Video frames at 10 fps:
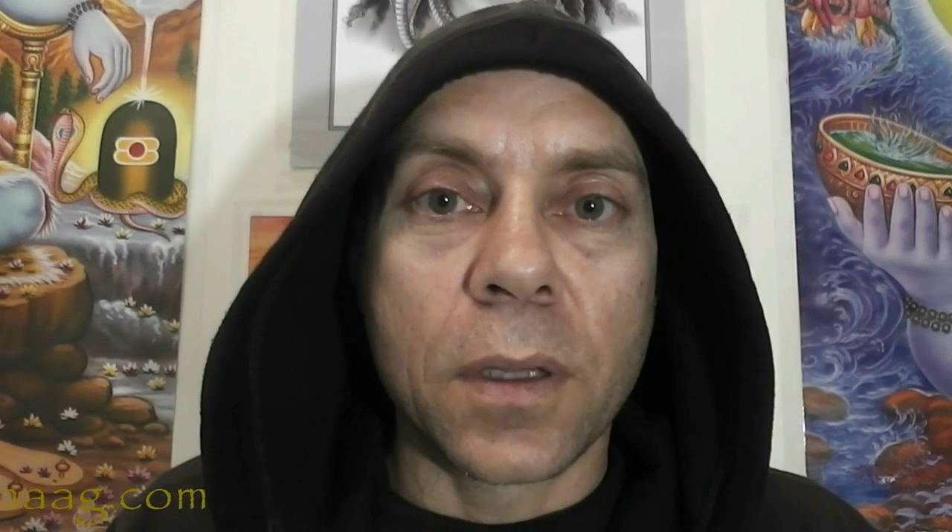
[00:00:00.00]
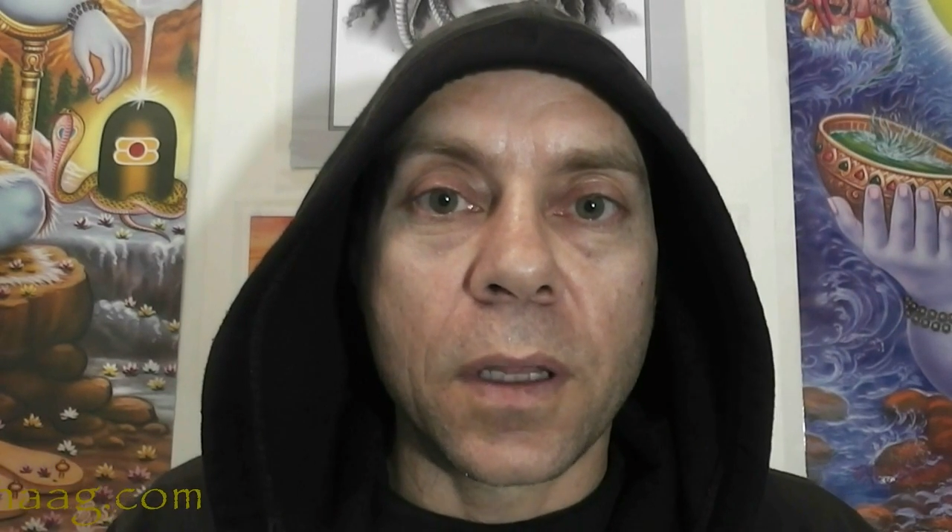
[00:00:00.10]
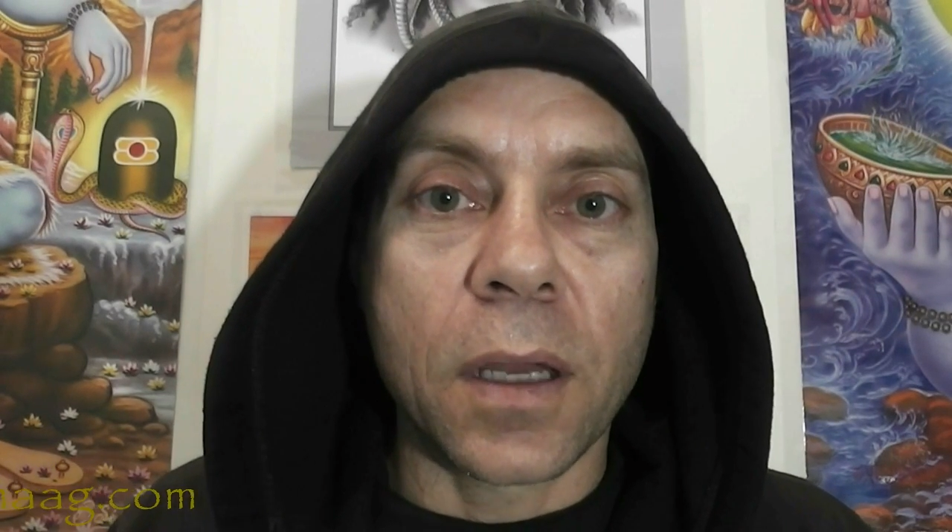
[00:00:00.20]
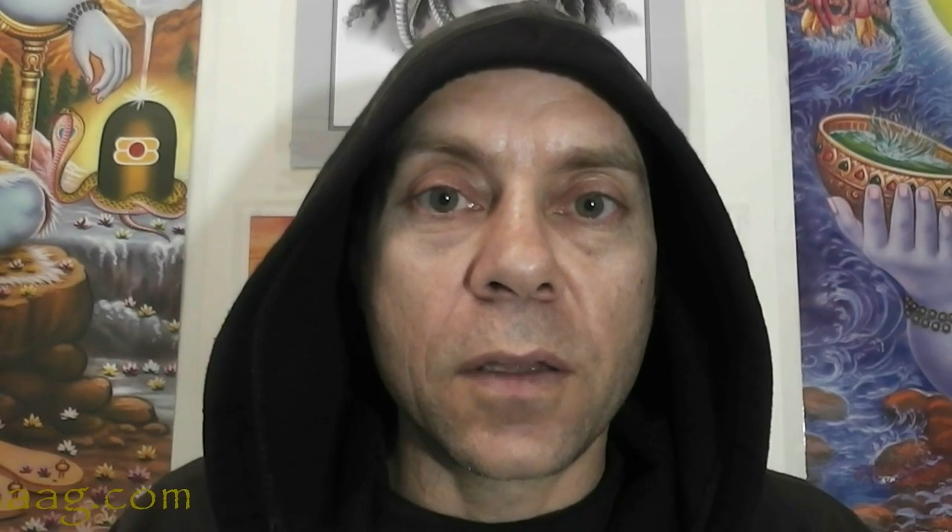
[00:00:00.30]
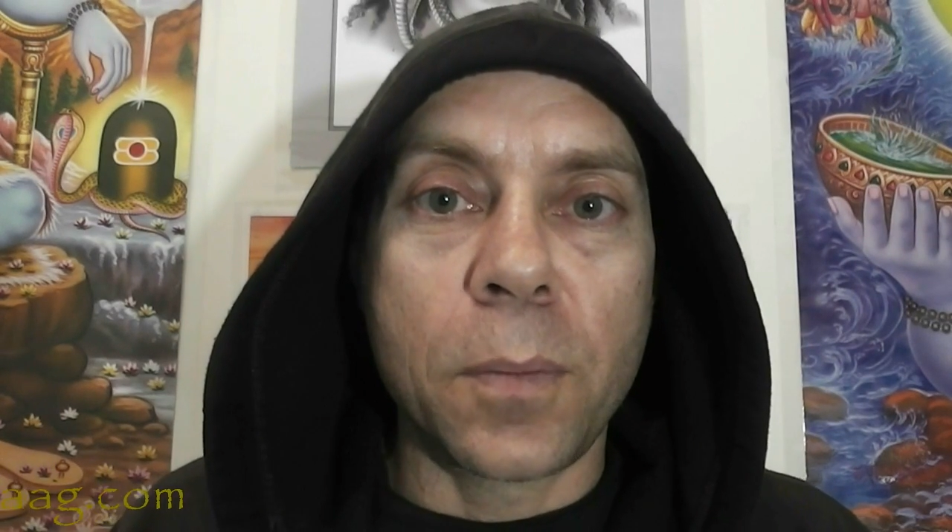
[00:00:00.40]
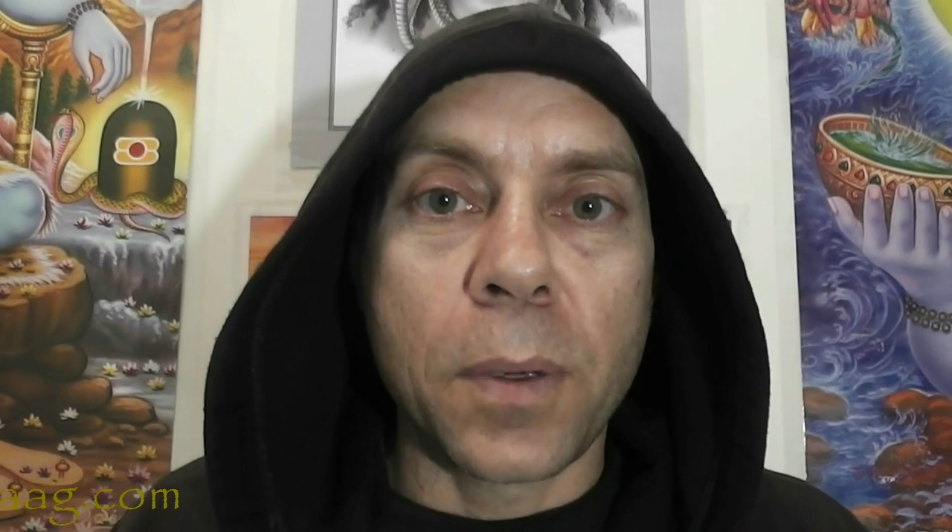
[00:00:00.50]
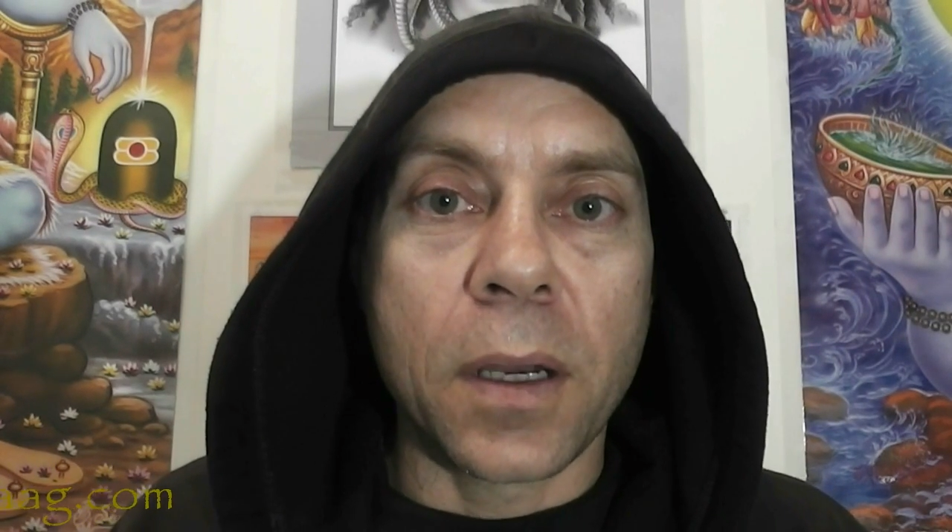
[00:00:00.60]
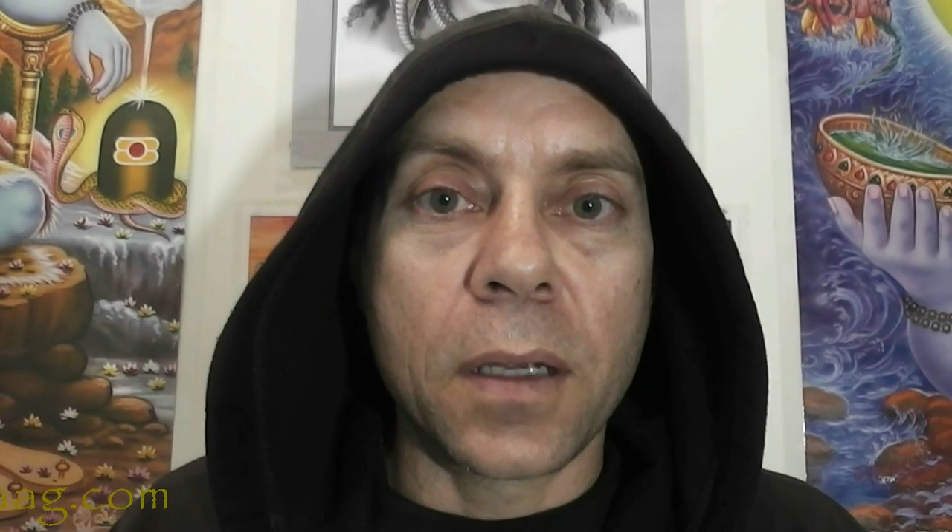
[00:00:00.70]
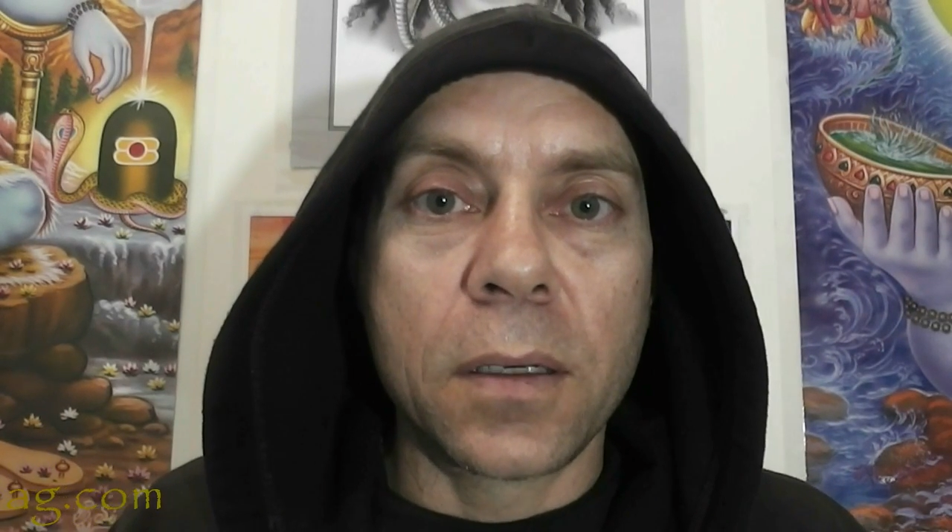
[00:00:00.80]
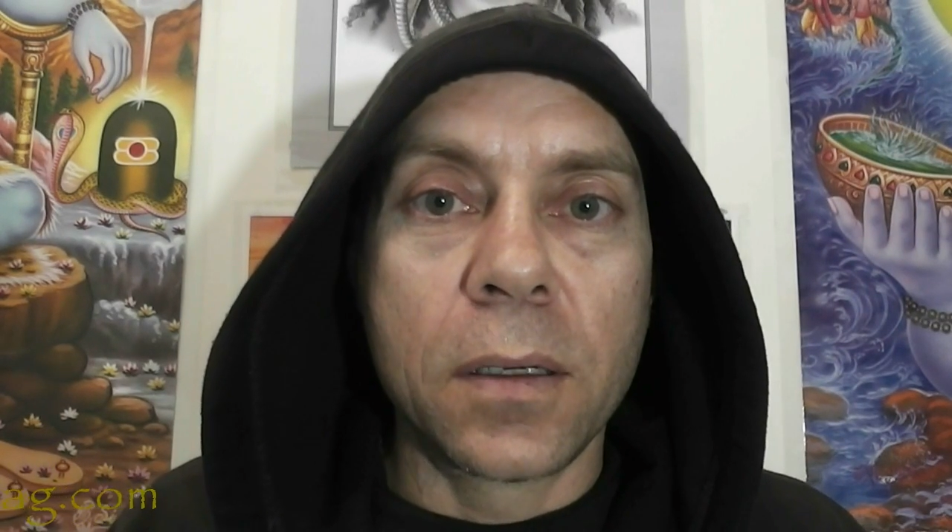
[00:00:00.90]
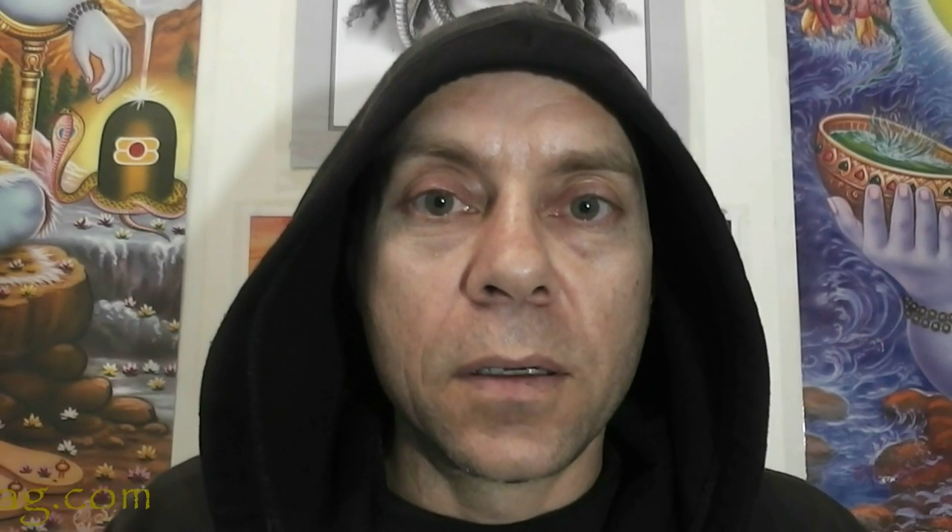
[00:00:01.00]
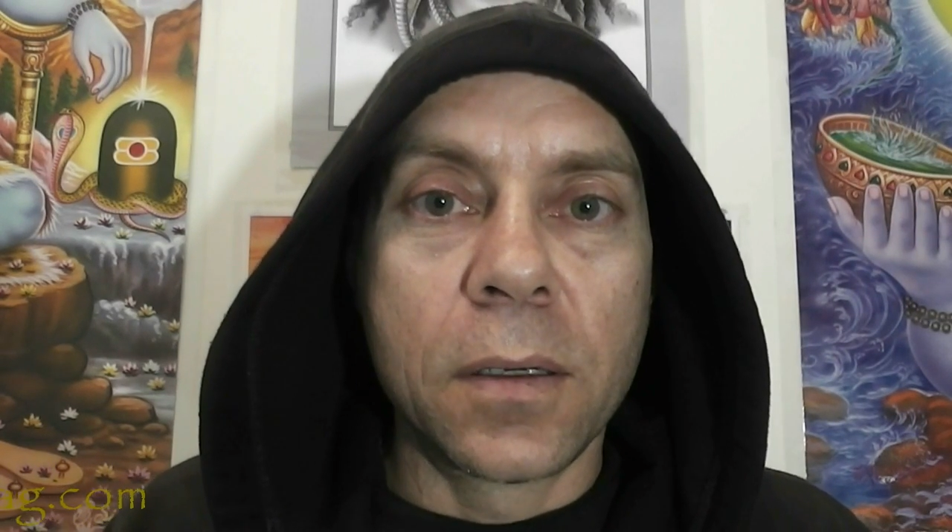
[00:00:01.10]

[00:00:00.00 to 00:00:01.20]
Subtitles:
The other part,